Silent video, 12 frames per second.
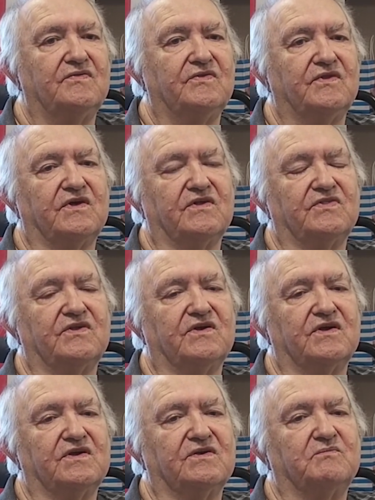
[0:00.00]
Then
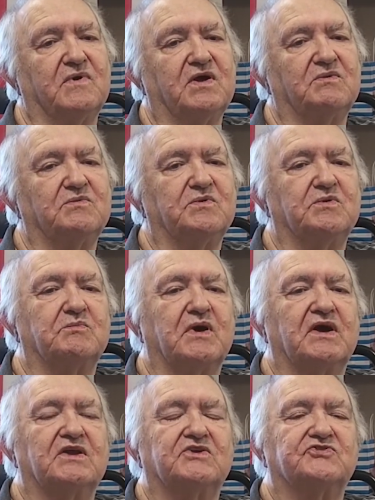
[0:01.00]
they made me
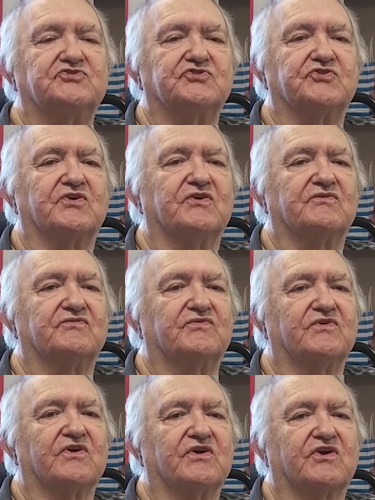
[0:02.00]
manager of
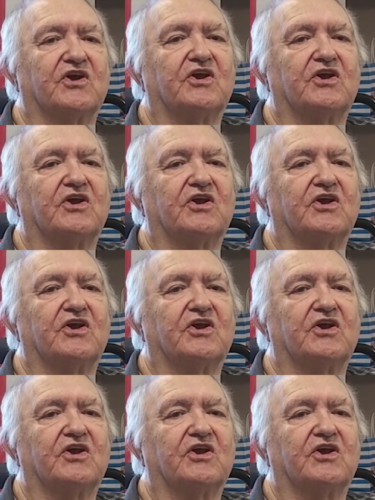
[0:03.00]
the